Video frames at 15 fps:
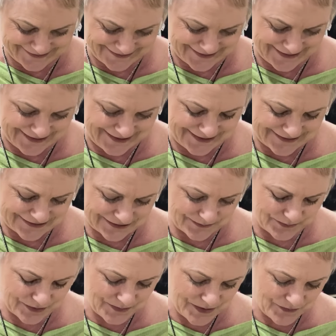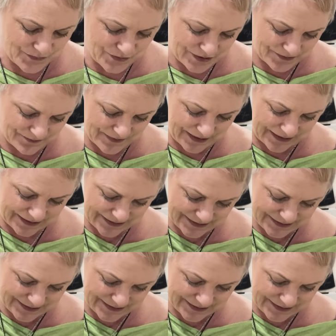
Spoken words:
And I probably won't make it